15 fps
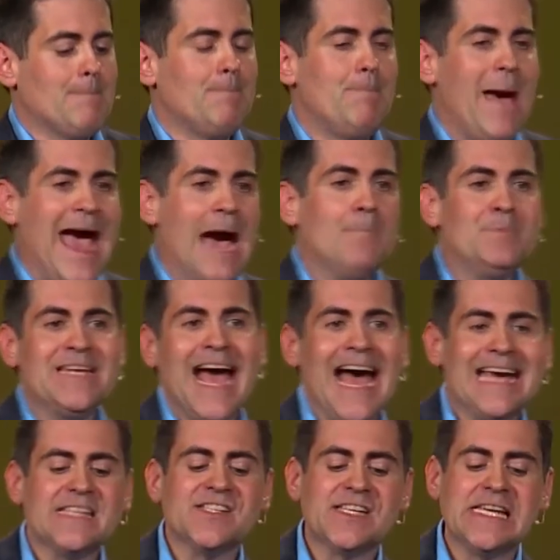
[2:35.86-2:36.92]

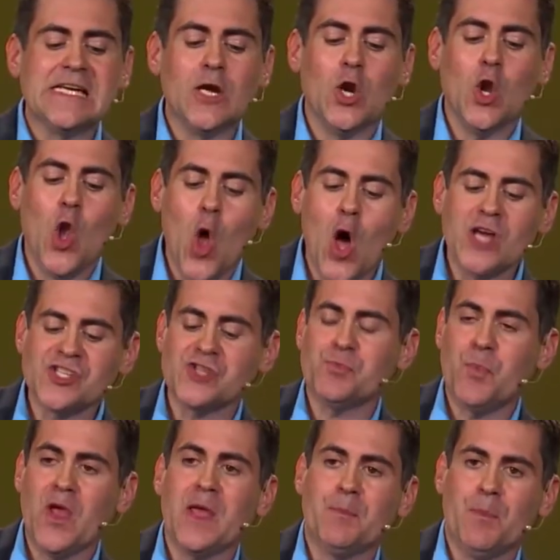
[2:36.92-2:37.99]
Baptizing lost
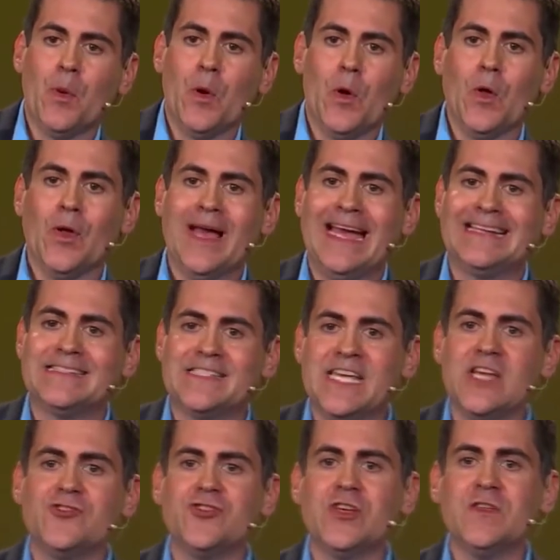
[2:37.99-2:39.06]
people and
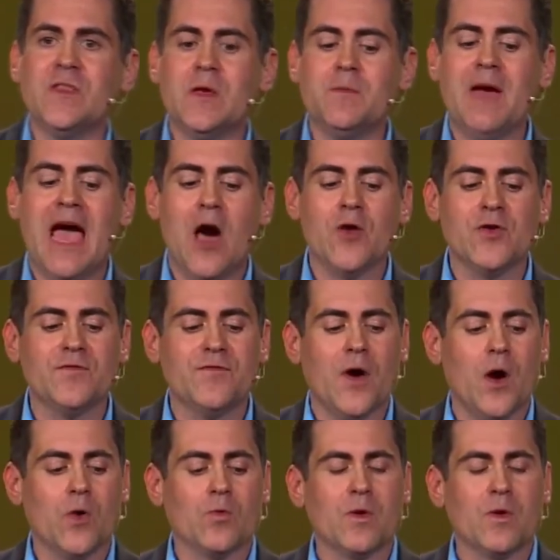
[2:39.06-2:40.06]
teaching them how to vote